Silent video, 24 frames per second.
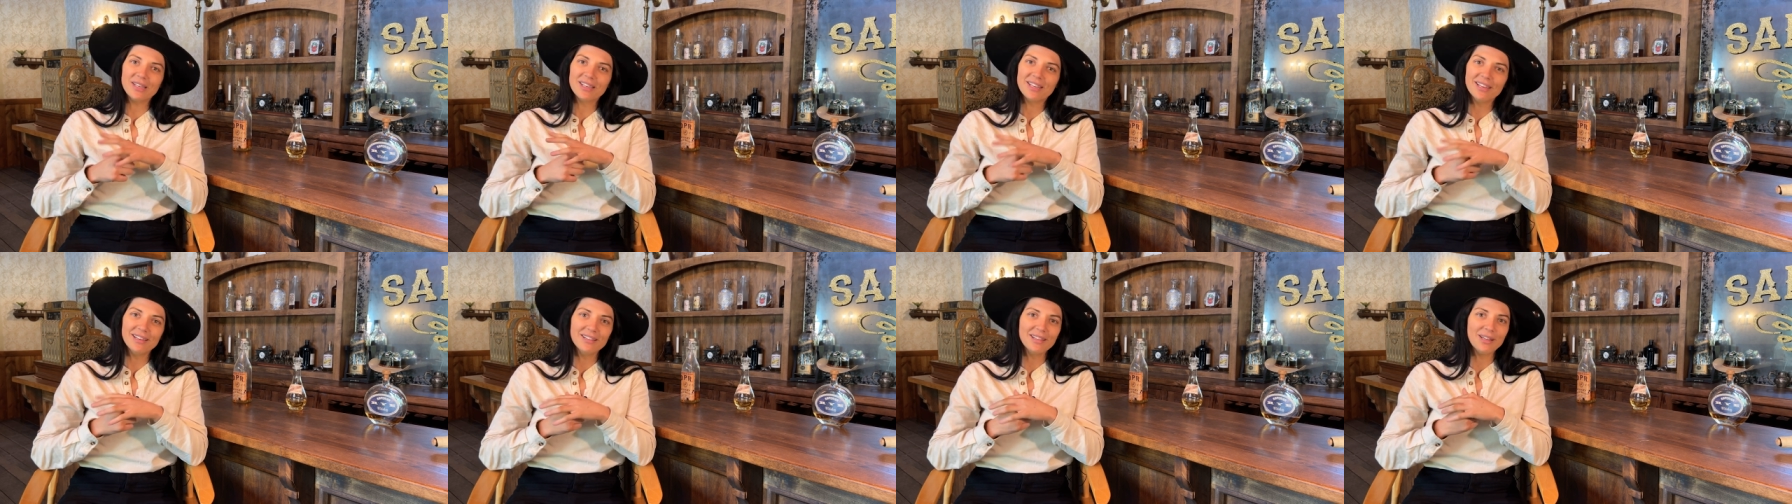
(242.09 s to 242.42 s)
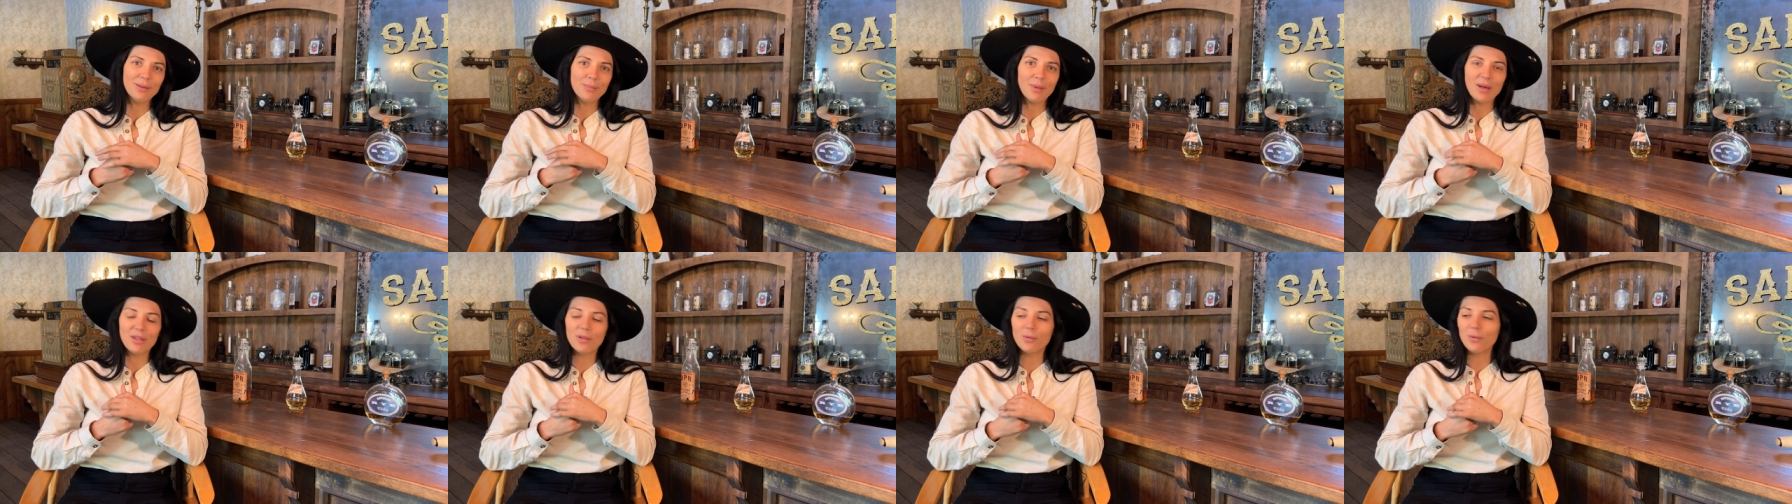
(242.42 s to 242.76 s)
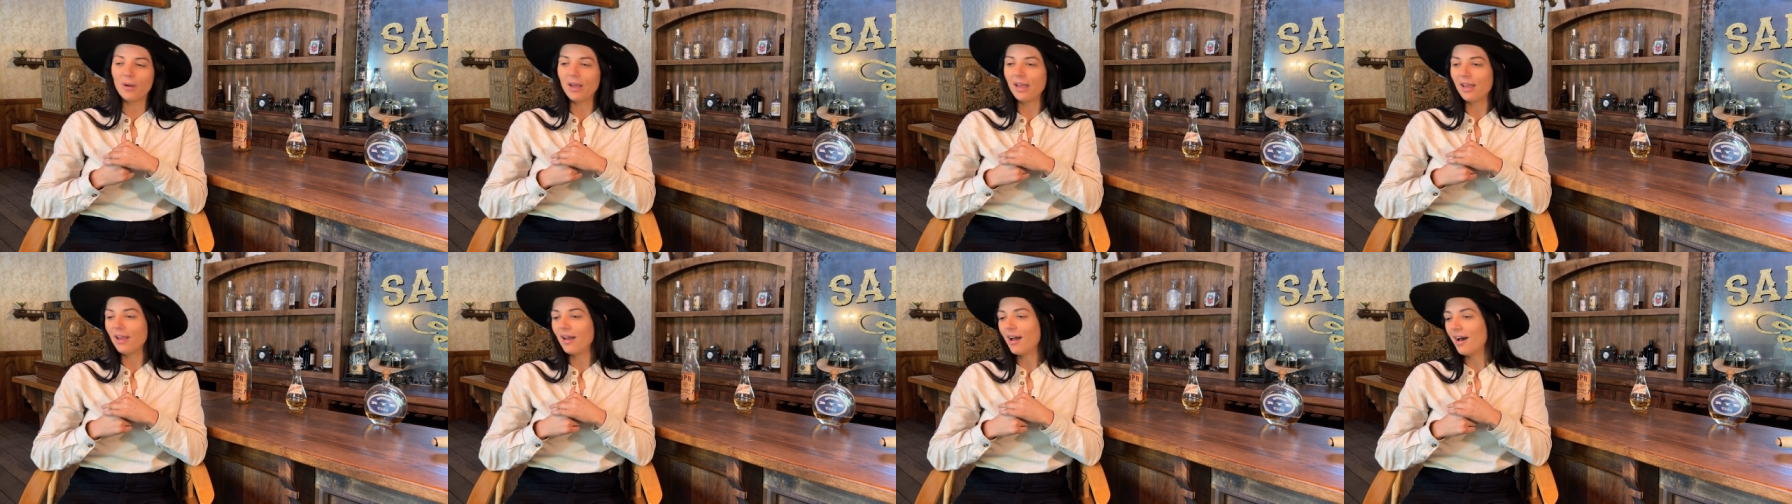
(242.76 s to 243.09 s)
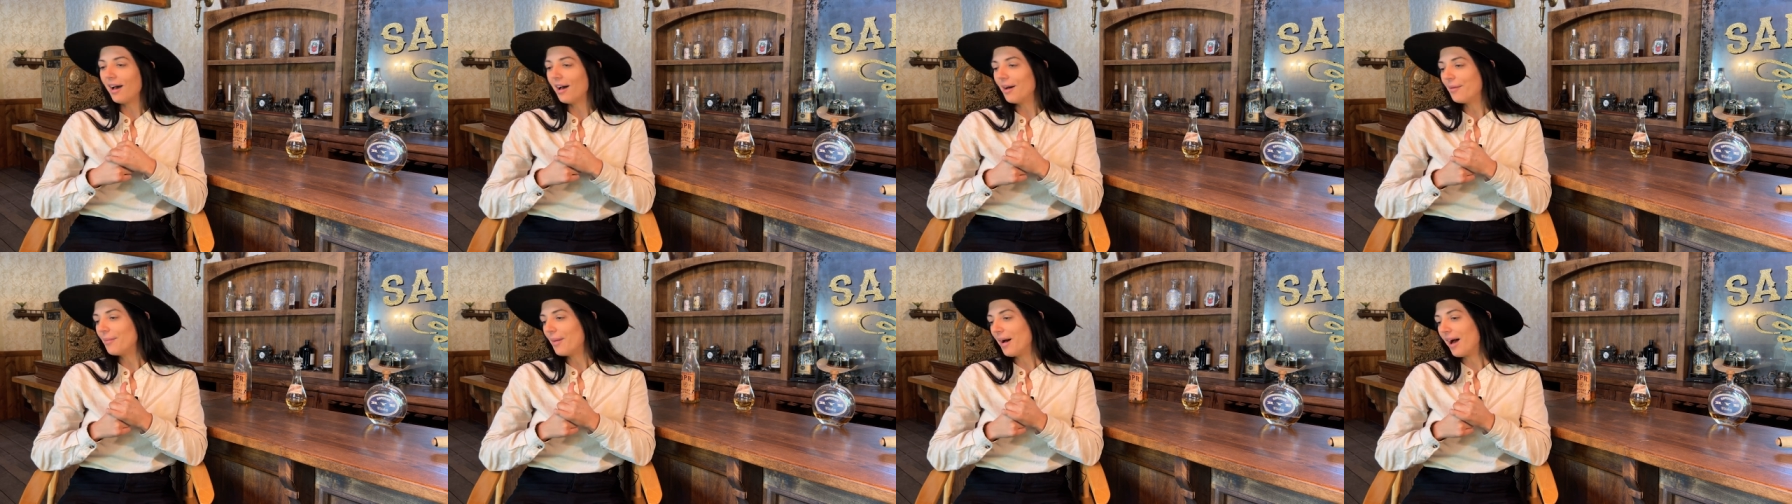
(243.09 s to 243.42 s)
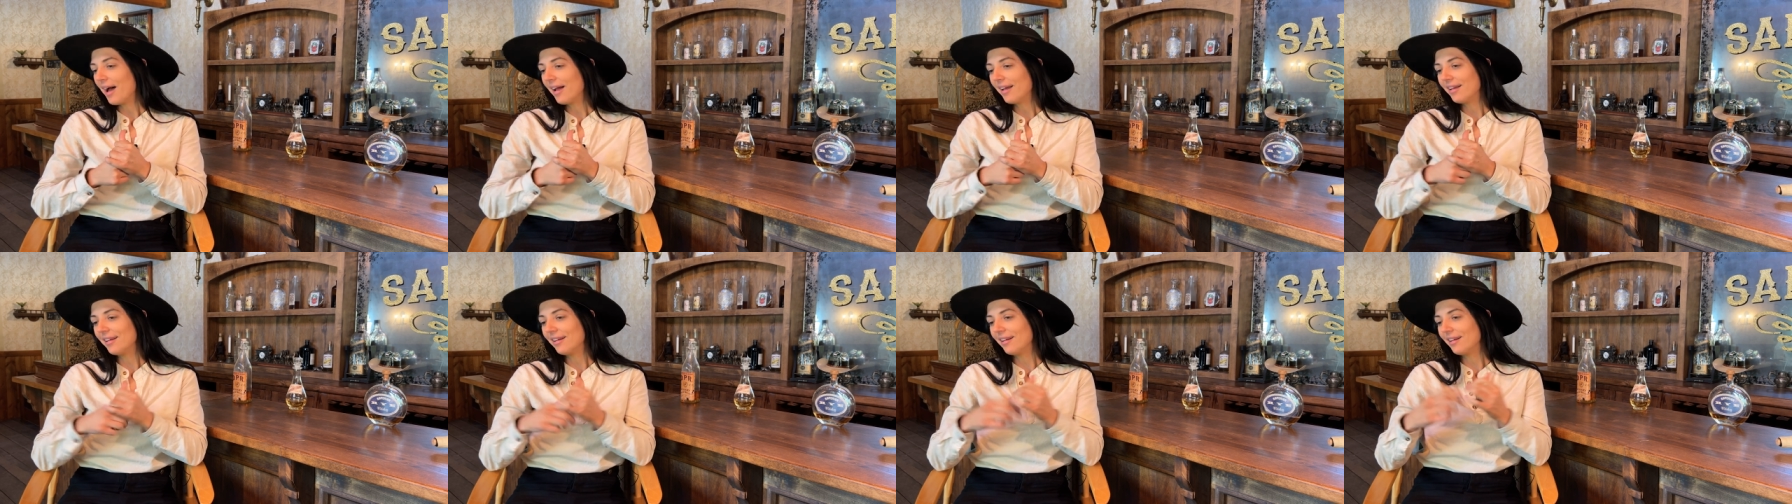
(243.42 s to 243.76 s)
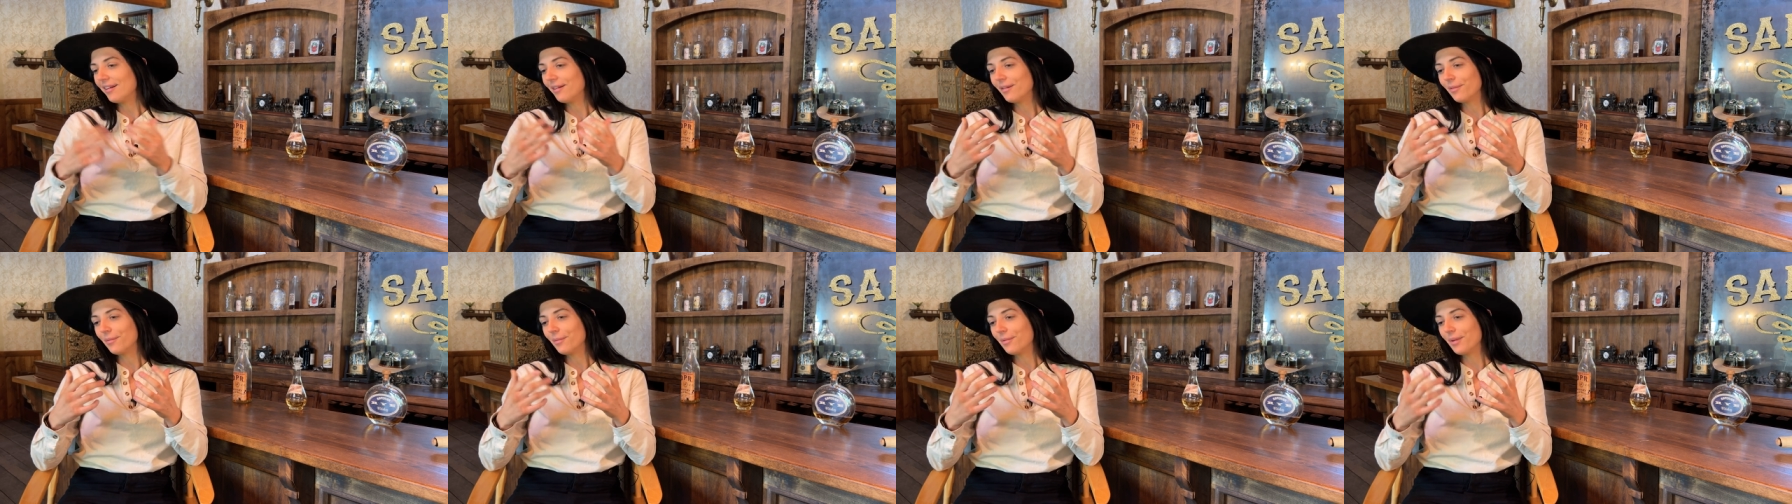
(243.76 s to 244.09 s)
killing by the way um,
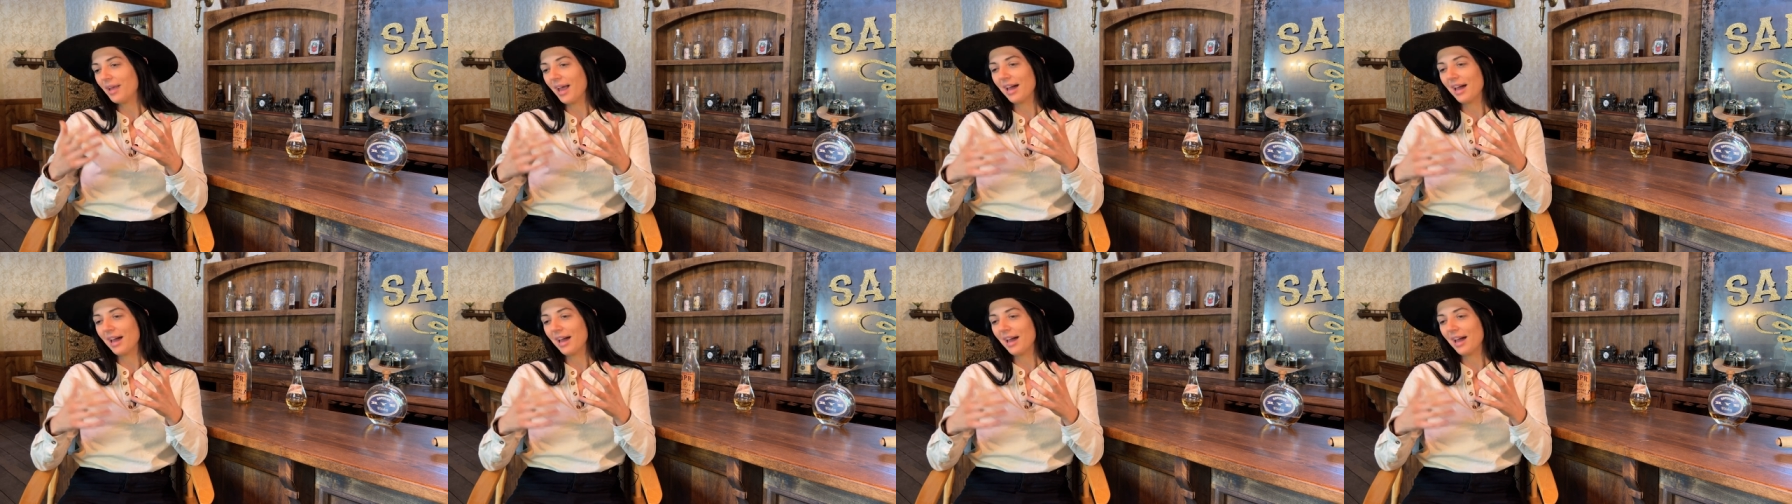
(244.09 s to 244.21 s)
i we